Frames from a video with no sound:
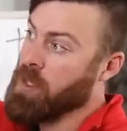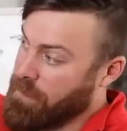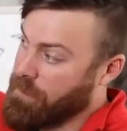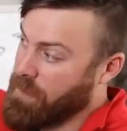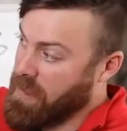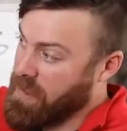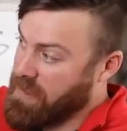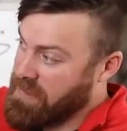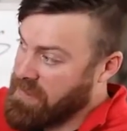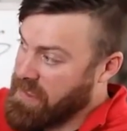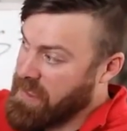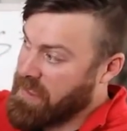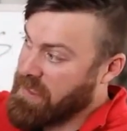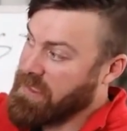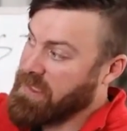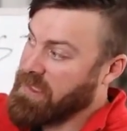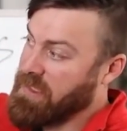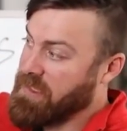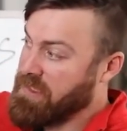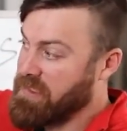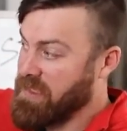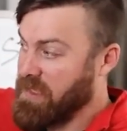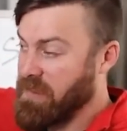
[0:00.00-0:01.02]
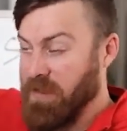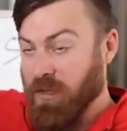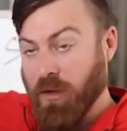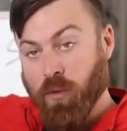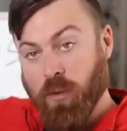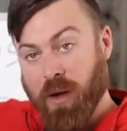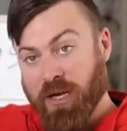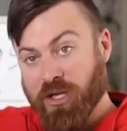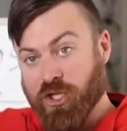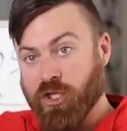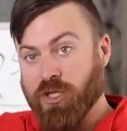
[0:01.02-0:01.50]
and my attendees and the
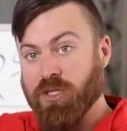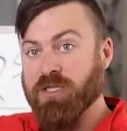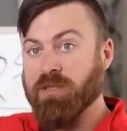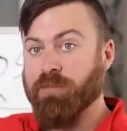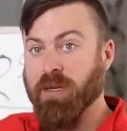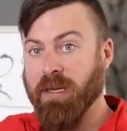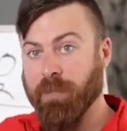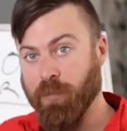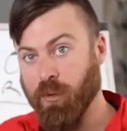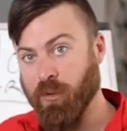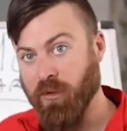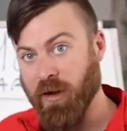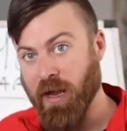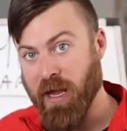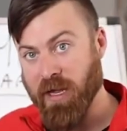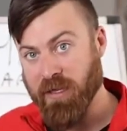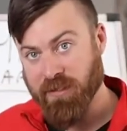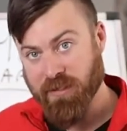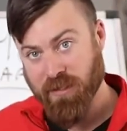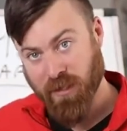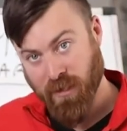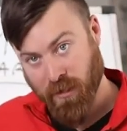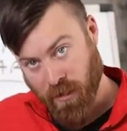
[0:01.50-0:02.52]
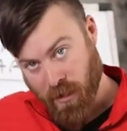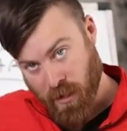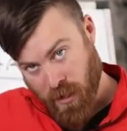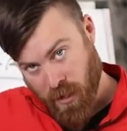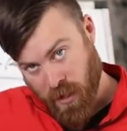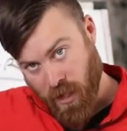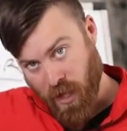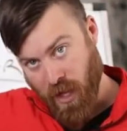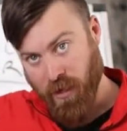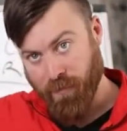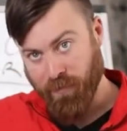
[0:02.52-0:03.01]
questions people are asking
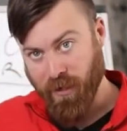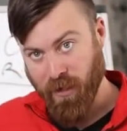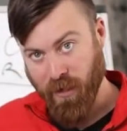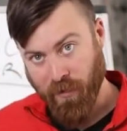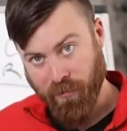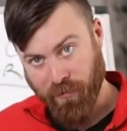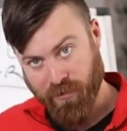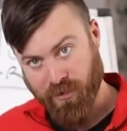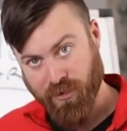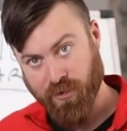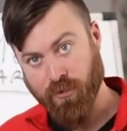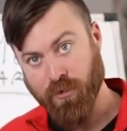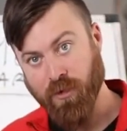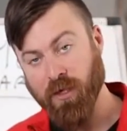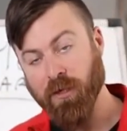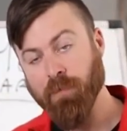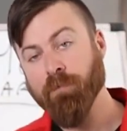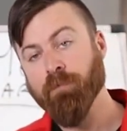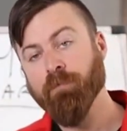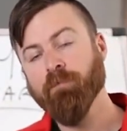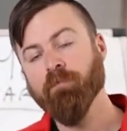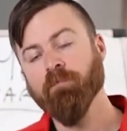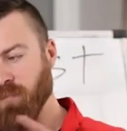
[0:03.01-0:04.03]
on my other screen,